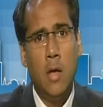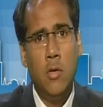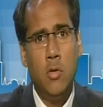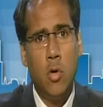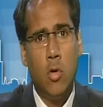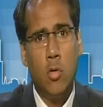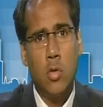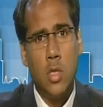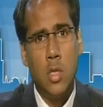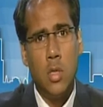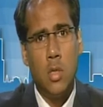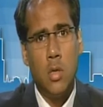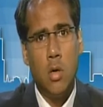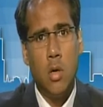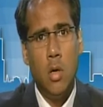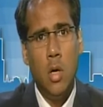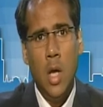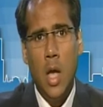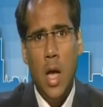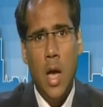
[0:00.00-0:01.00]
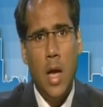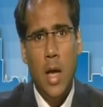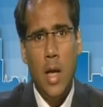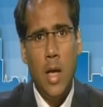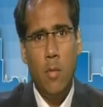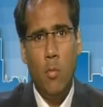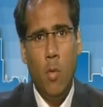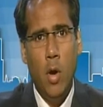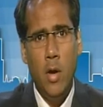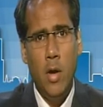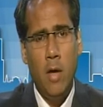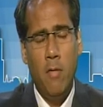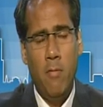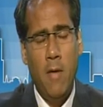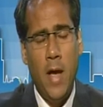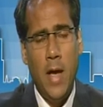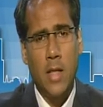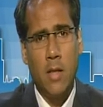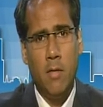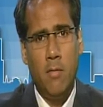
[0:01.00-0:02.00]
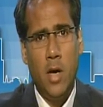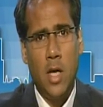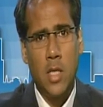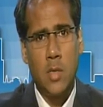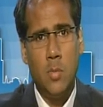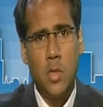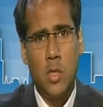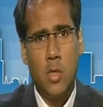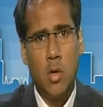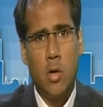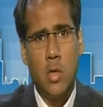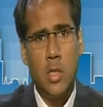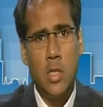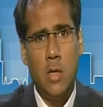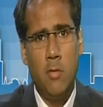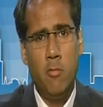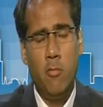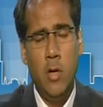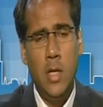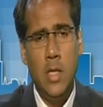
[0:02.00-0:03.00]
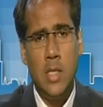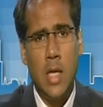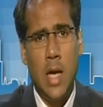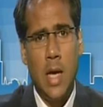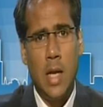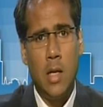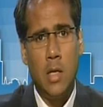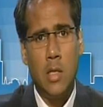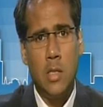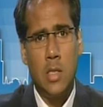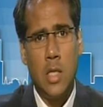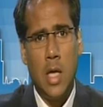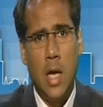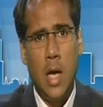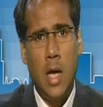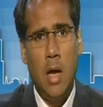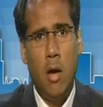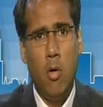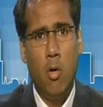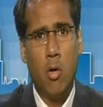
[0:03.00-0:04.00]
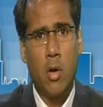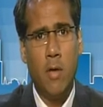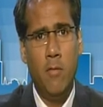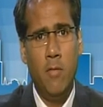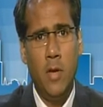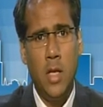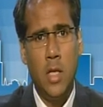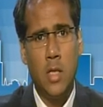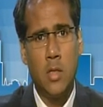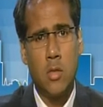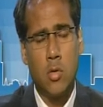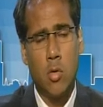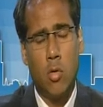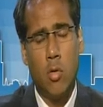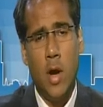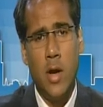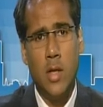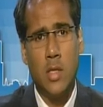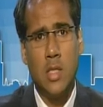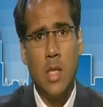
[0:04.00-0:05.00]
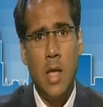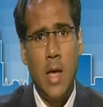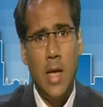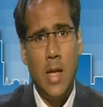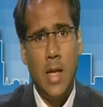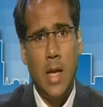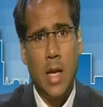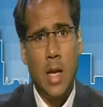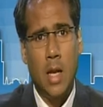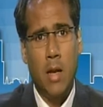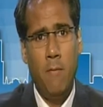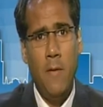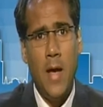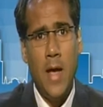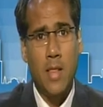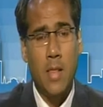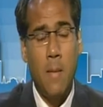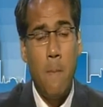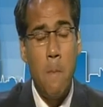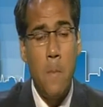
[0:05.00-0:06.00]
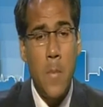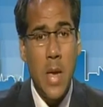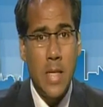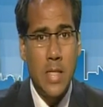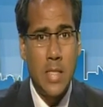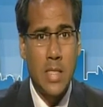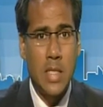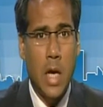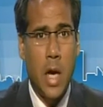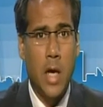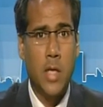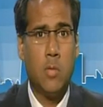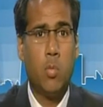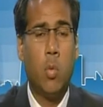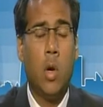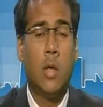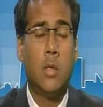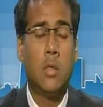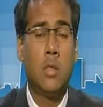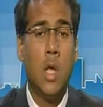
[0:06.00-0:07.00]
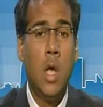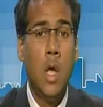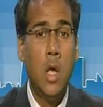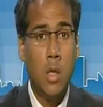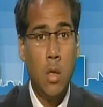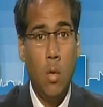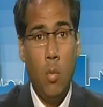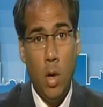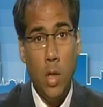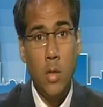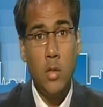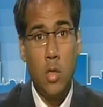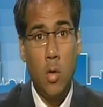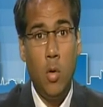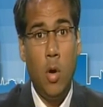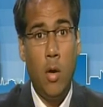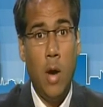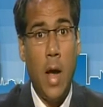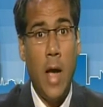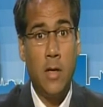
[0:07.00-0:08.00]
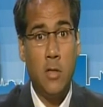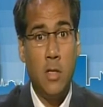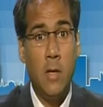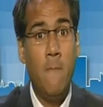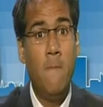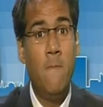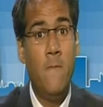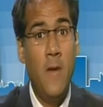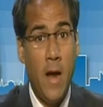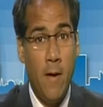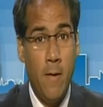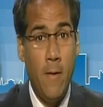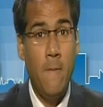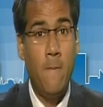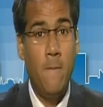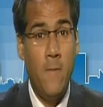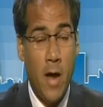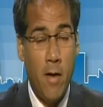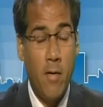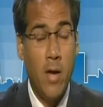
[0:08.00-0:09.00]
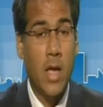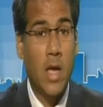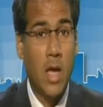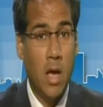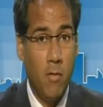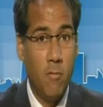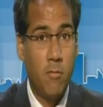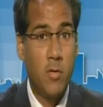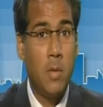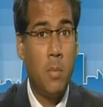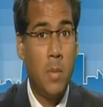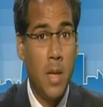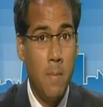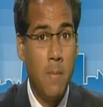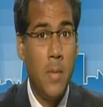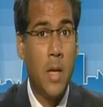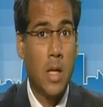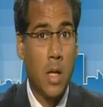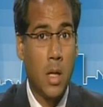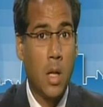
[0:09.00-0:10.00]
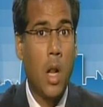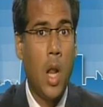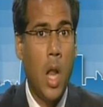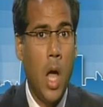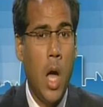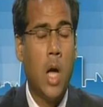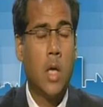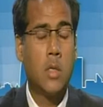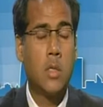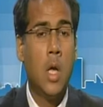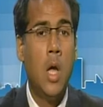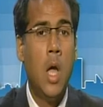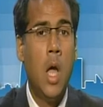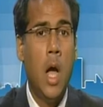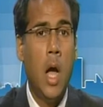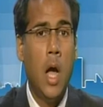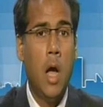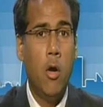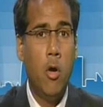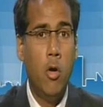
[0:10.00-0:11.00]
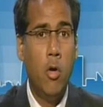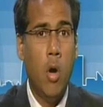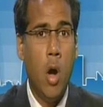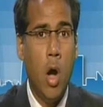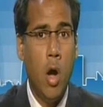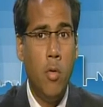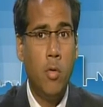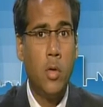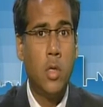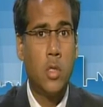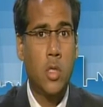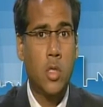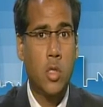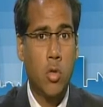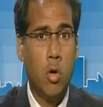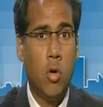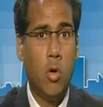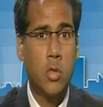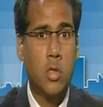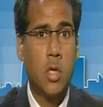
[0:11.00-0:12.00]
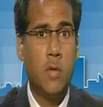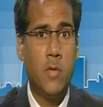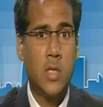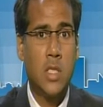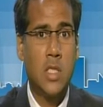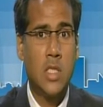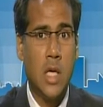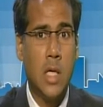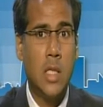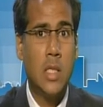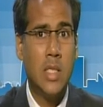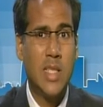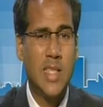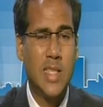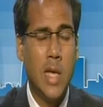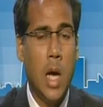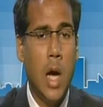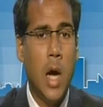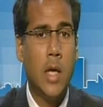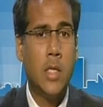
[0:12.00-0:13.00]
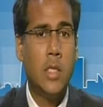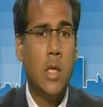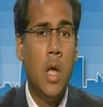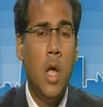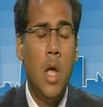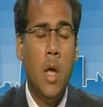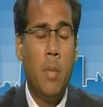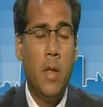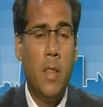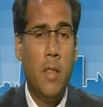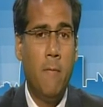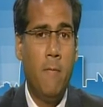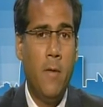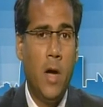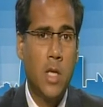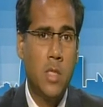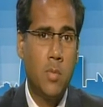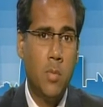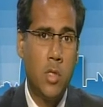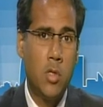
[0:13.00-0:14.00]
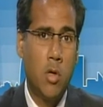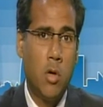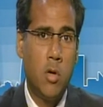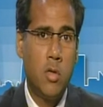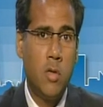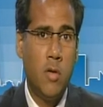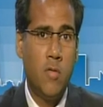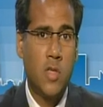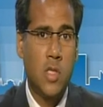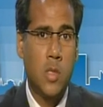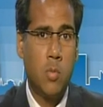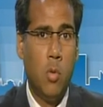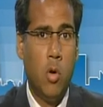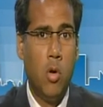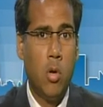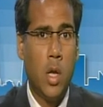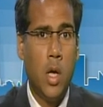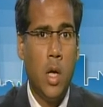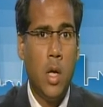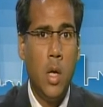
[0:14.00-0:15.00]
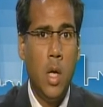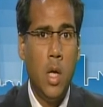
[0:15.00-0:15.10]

door to door, it won't affect the vast majority of retailers or convenience store owners. It'll affect the mid-sized ones, the ones who are actually very, very comfortably middle class, who own stores of a certain size. But the vast majority of smaller